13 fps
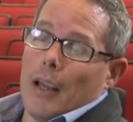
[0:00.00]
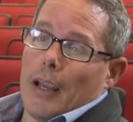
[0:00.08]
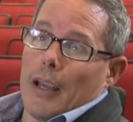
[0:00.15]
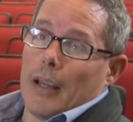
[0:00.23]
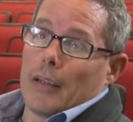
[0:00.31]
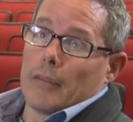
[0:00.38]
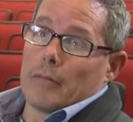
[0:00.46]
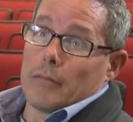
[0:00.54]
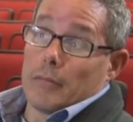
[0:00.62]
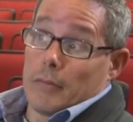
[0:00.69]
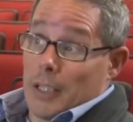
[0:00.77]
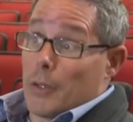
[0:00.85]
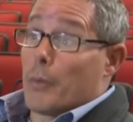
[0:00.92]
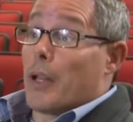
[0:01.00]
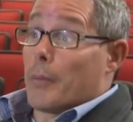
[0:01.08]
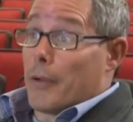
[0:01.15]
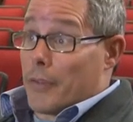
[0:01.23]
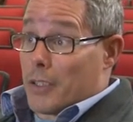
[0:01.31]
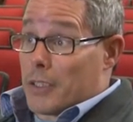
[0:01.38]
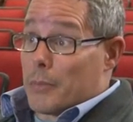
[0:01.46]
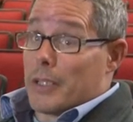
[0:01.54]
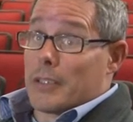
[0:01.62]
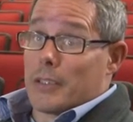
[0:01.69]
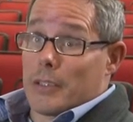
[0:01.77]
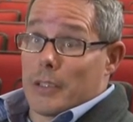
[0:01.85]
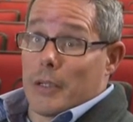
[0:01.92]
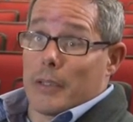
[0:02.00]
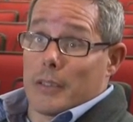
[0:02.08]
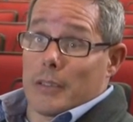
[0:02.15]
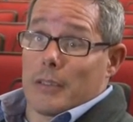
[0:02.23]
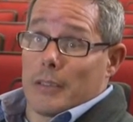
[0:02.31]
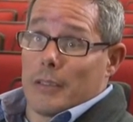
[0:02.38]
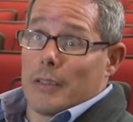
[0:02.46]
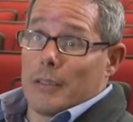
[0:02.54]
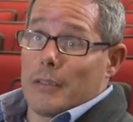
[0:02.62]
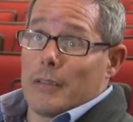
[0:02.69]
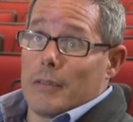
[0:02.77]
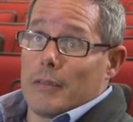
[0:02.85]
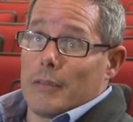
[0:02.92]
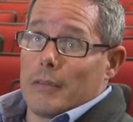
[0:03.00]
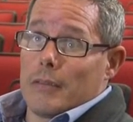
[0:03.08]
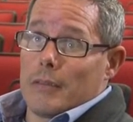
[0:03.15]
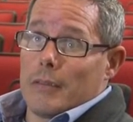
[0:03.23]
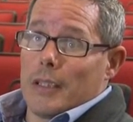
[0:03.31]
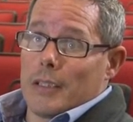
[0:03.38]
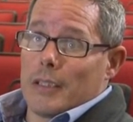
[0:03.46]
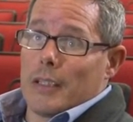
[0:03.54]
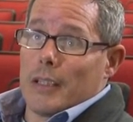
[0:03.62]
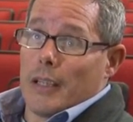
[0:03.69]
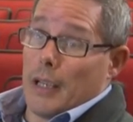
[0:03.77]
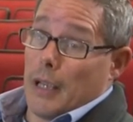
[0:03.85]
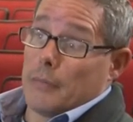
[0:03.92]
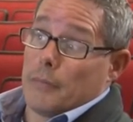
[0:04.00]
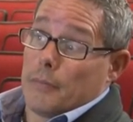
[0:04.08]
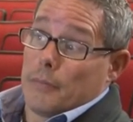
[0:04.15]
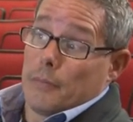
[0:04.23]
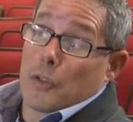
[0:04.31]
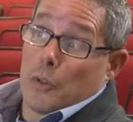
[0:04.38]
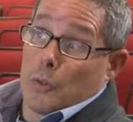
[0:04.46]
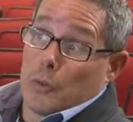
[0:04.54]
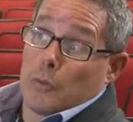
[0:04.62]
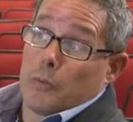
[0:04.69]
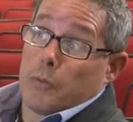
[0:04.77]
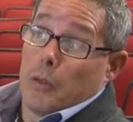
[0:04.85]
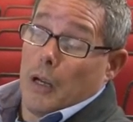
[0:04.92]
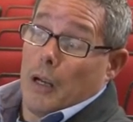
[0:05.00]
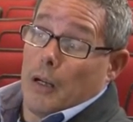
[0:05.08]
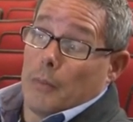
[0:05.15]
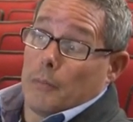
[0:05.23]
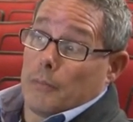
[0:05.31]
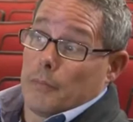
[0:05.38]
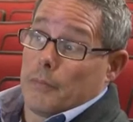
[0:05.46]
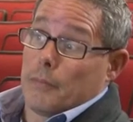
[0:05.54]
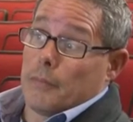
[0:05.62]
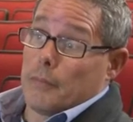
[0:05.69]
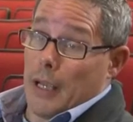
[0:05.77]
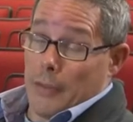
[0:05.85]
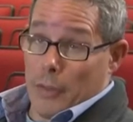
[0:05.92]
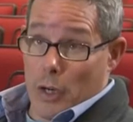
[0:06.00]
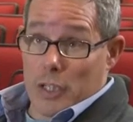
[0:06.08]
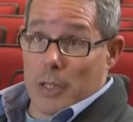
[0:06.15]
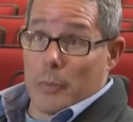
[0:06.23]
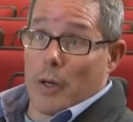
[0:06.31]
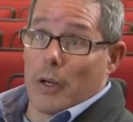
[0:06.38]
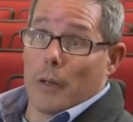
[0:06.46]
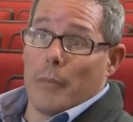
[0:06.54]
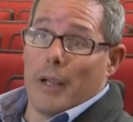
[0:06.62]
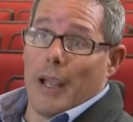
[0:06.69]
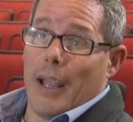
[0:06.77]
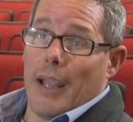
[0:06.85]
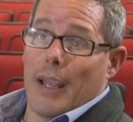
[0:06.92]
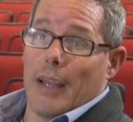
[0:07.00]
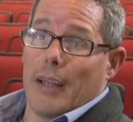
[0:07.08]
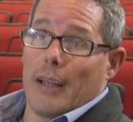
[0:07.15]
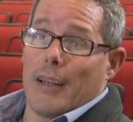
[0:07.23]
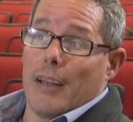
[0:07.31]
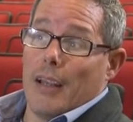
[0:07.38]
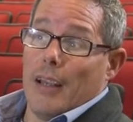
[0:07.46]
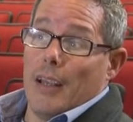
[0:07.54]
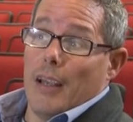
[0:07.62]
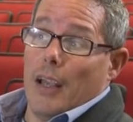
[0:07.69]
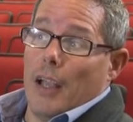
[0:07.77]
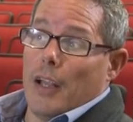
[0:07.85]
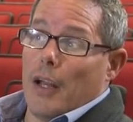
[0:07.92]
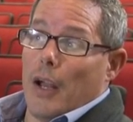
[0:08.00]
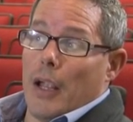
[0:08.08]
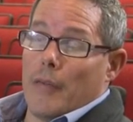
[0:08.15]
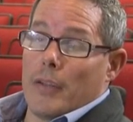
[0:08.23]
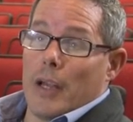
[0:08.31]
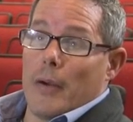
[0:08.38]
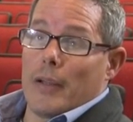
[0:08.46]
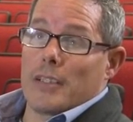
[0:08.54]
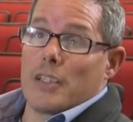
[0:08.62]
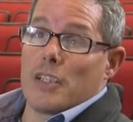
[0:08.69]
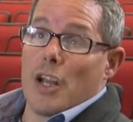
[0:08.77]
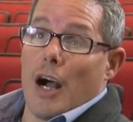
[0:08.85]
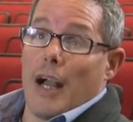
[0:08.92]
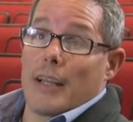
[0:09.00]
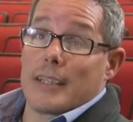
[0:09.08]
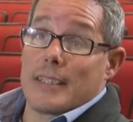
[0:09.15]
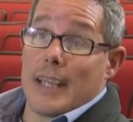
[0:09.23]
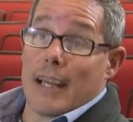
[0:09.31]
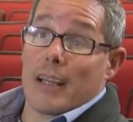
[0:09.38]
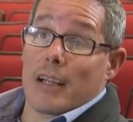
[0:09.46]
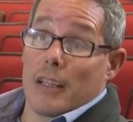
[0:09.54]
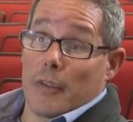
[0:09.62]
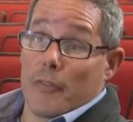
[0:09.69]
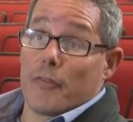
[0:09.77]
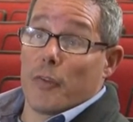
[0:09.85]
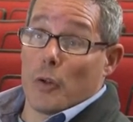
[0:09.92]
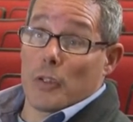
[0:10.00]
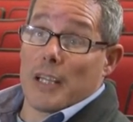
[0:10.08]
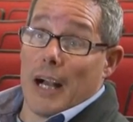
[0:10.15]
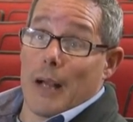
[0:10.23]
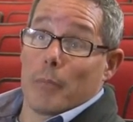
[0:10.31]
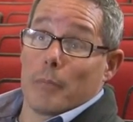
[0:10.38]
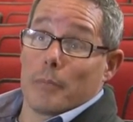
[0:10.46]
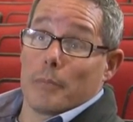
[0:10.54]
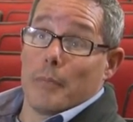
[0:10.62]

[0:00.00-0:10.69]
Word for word: and did well in my first semester, so it's, it's a good thing. I go to school um, in the nursing program, and you know, even though it's not technically full time